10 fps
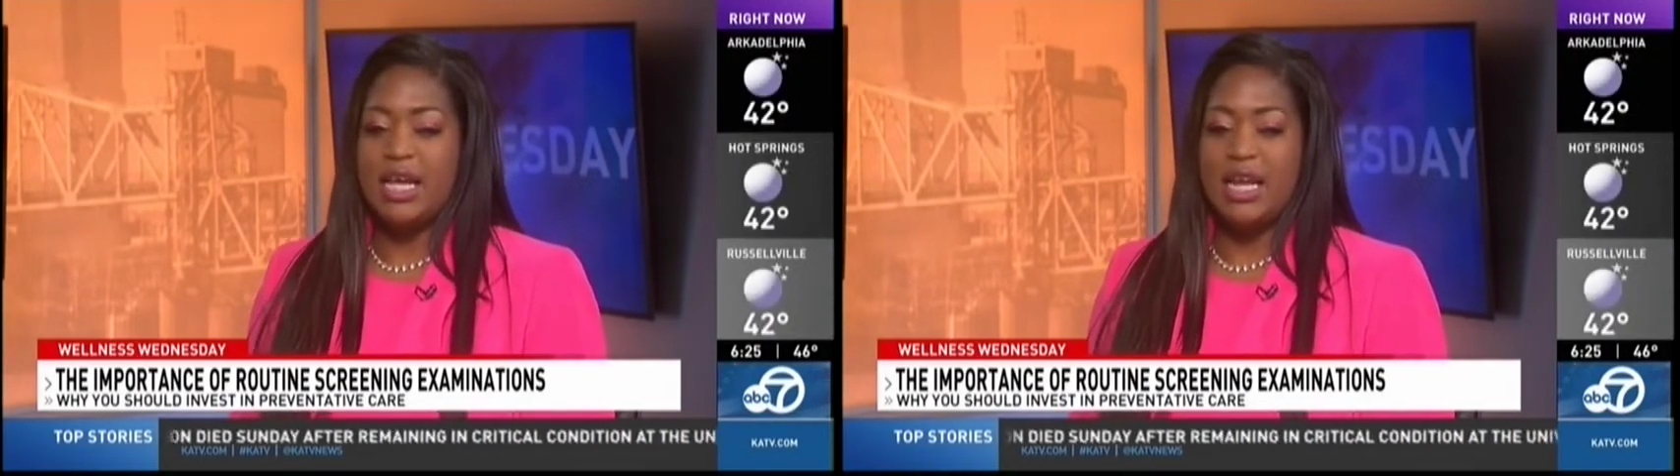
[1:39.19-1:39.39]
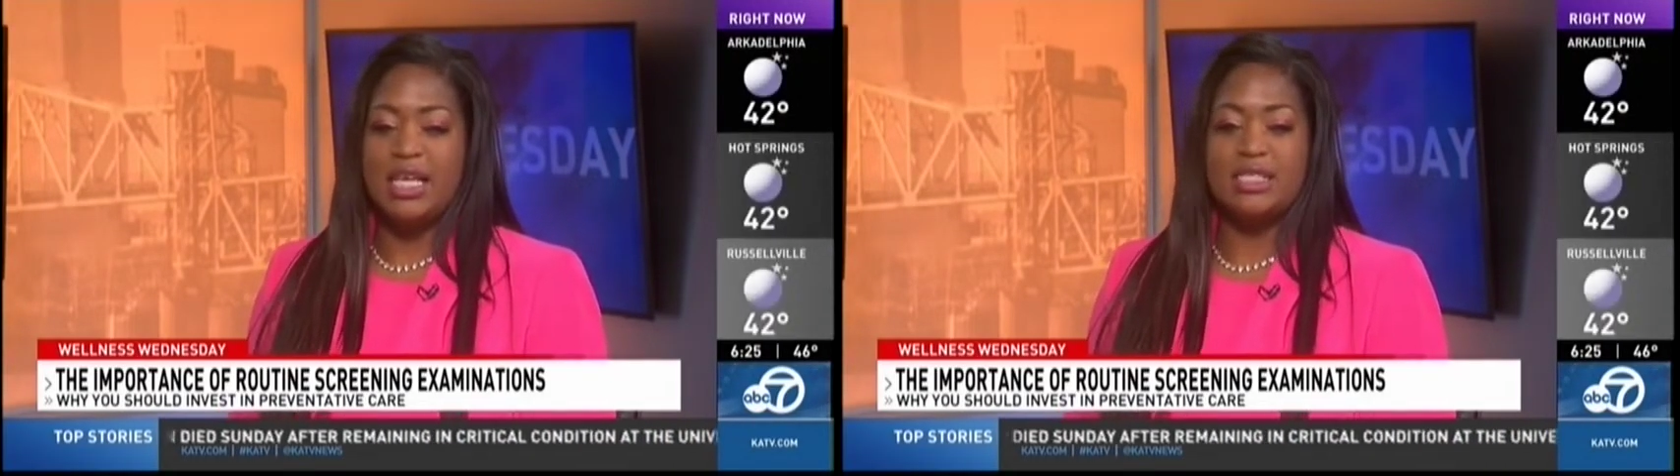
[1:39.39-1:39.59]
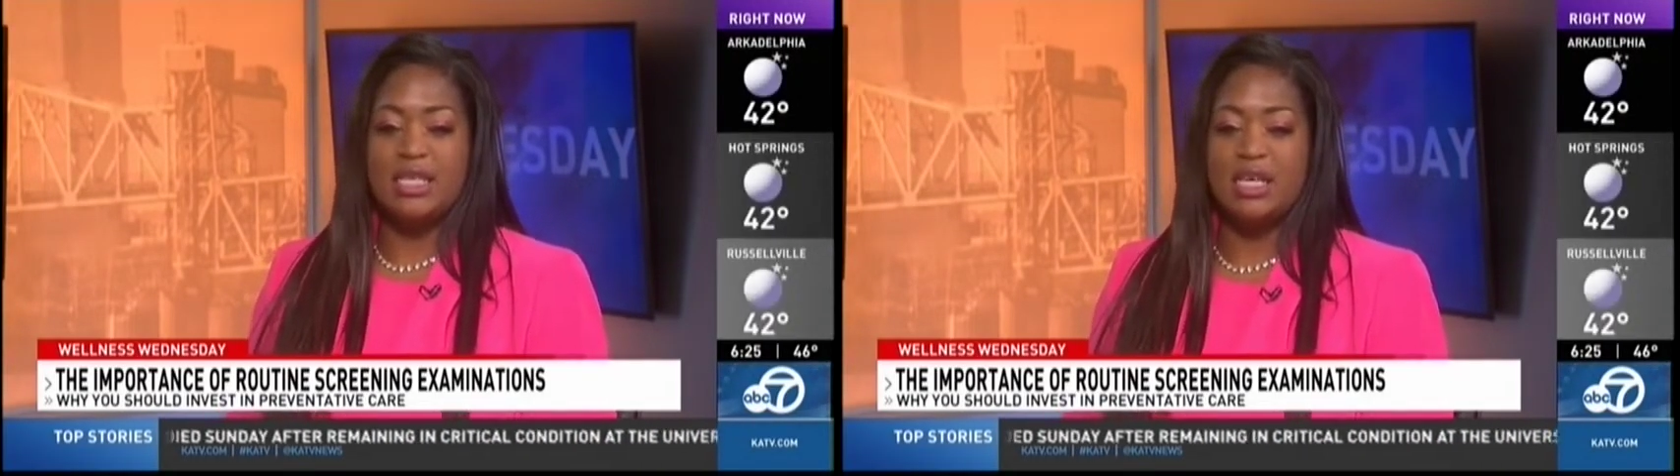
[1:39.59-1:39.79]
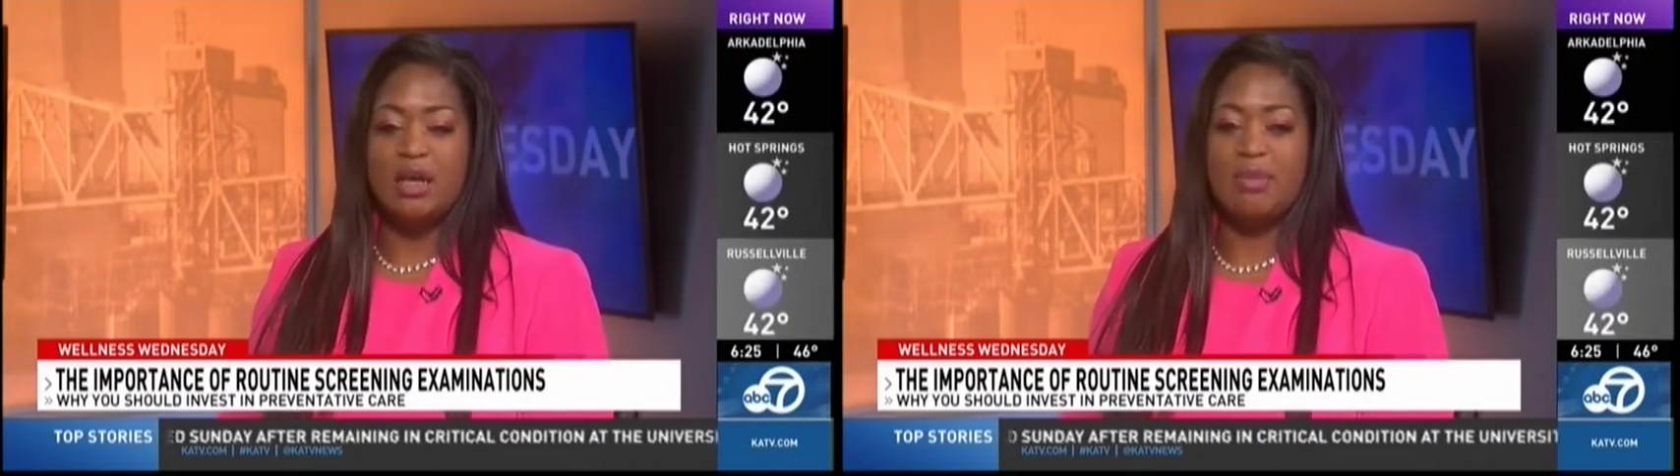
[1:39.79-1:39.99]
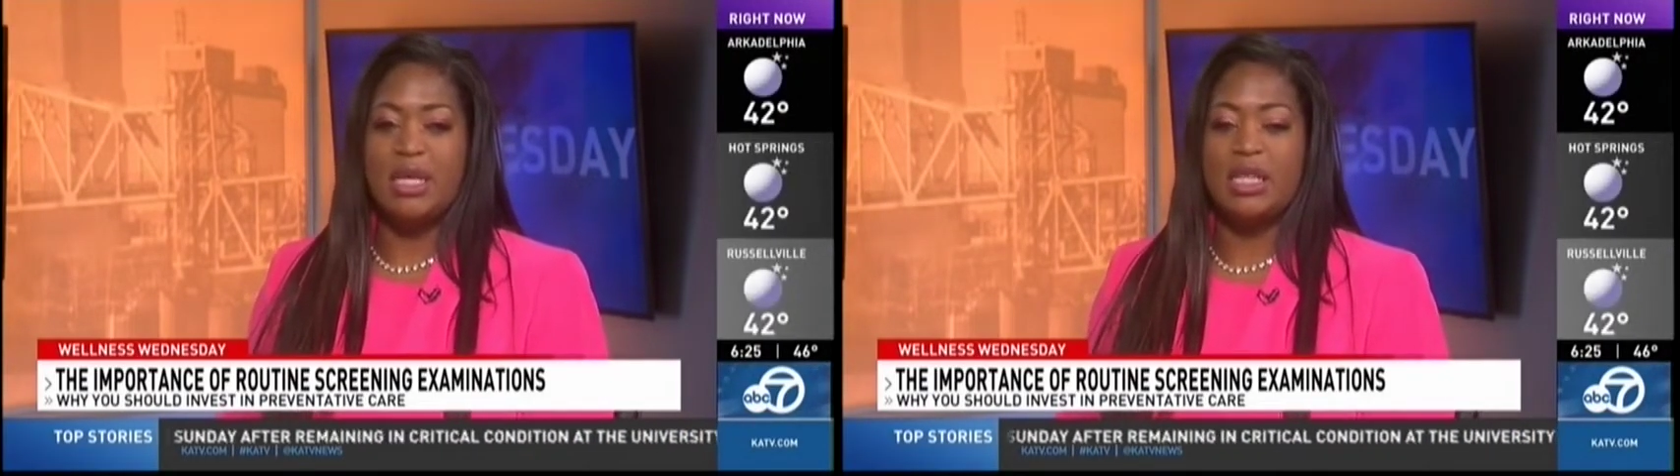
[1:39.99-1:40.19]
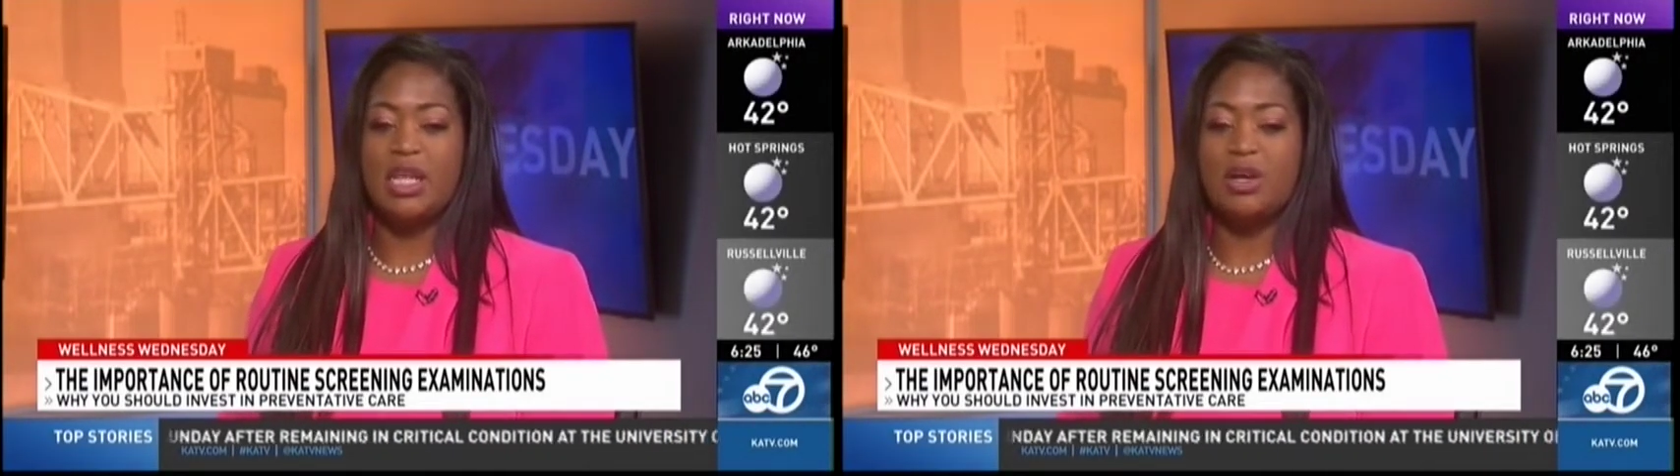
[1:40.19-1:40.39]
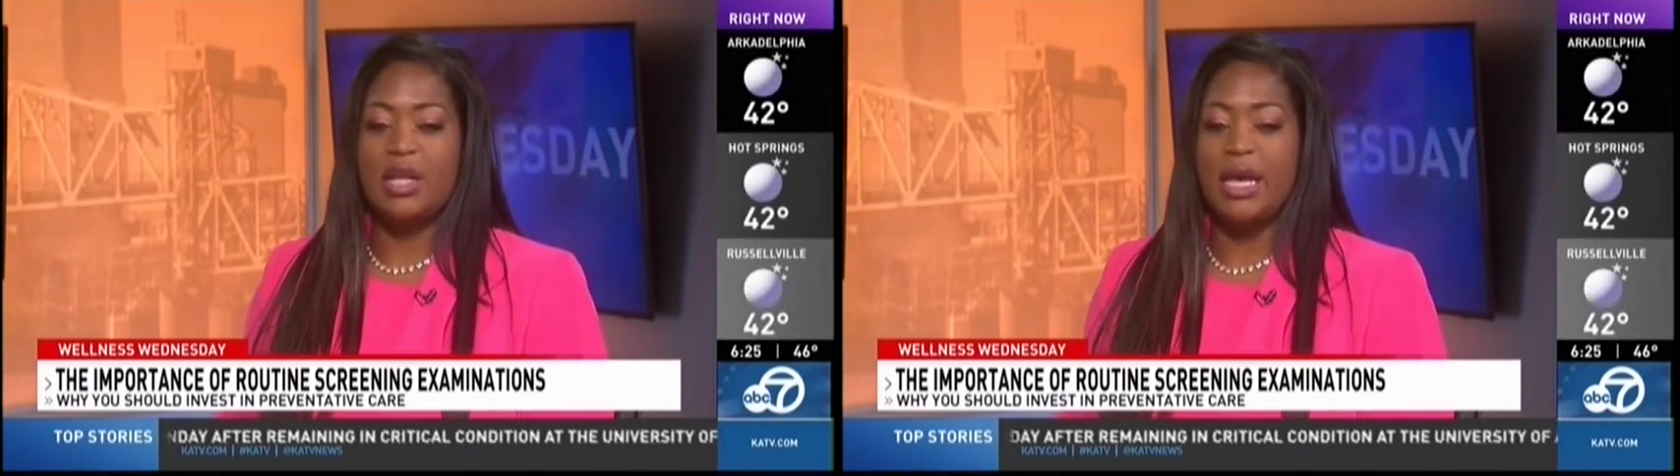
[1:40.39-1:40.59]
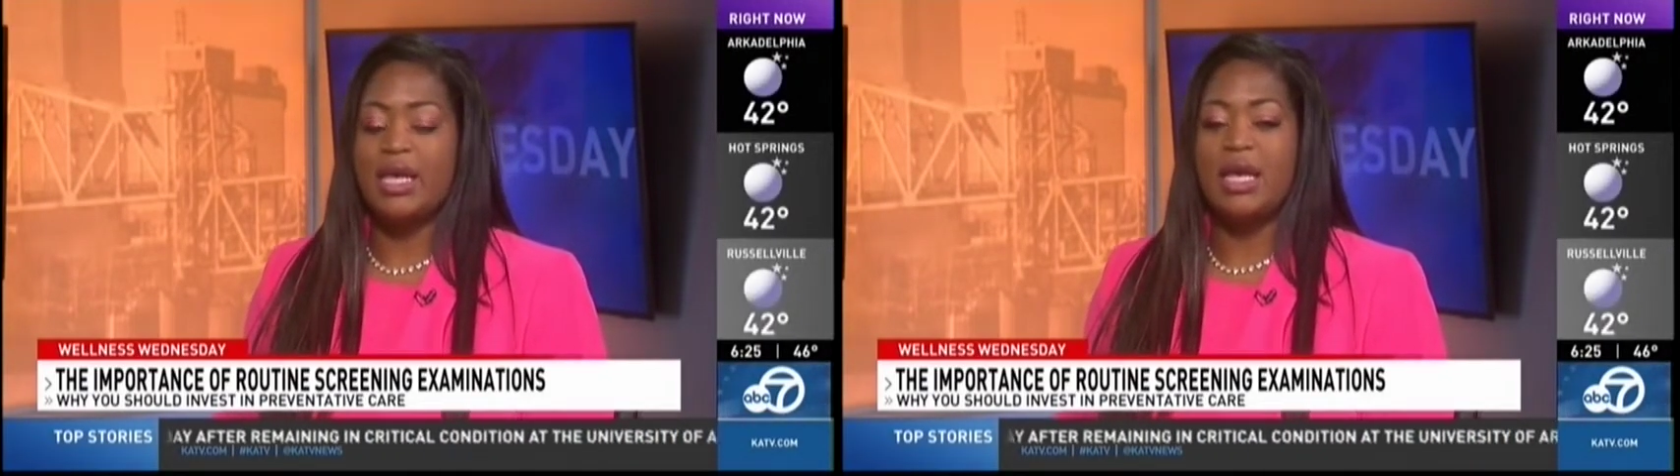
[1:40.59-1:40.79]
that I see come in, they're
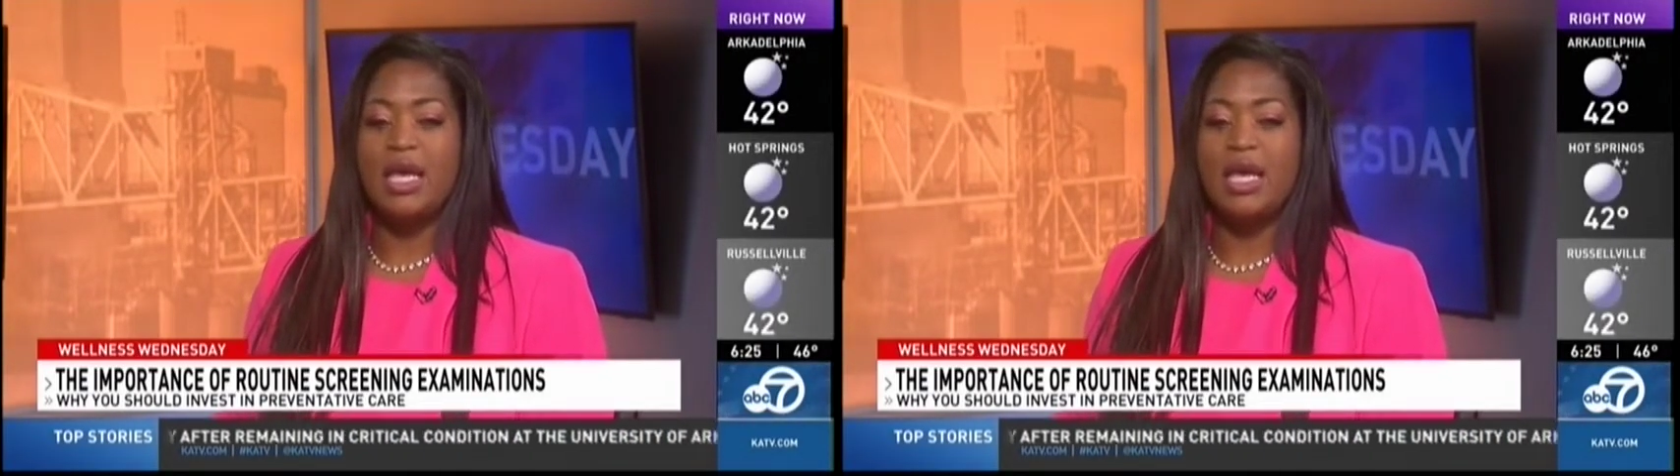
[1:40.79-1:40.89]
like,